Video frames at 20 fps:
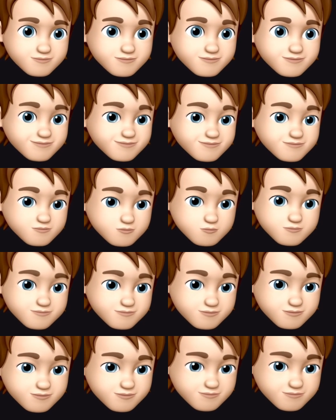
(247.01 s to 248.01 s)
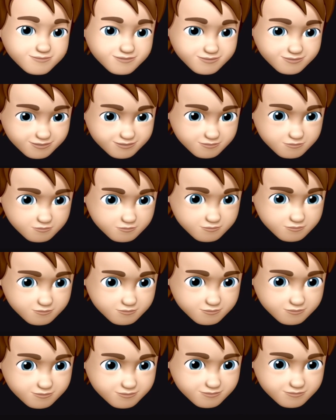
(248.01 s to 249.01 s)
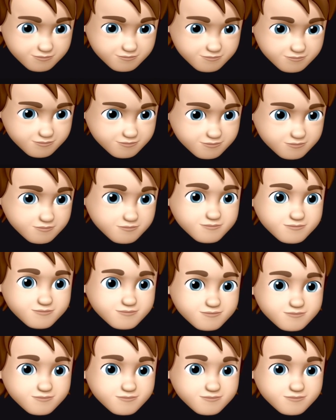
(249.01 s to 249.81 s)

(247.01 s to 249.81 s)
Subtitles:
Instead of all time, I can click on last year.